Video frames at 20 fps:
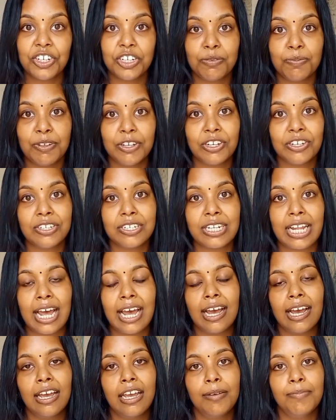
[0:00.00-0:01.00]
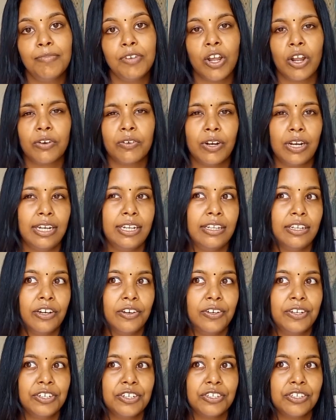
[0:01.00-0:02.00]
just because I'm not really
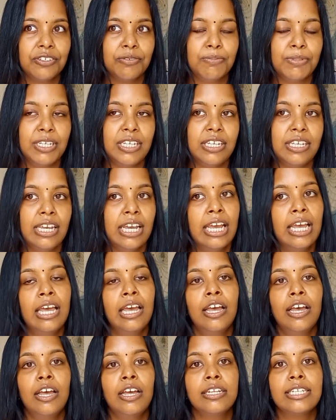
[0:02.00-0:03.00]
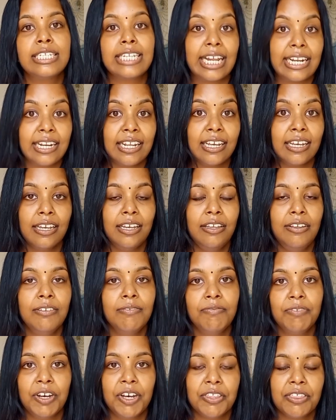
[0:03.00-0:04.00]
going to be studying
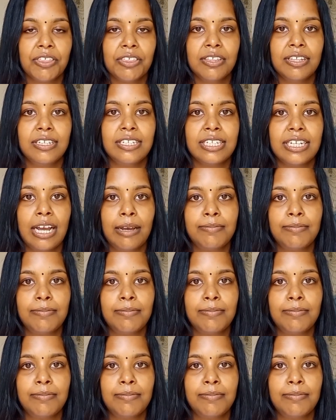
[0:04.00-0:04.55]
further this year.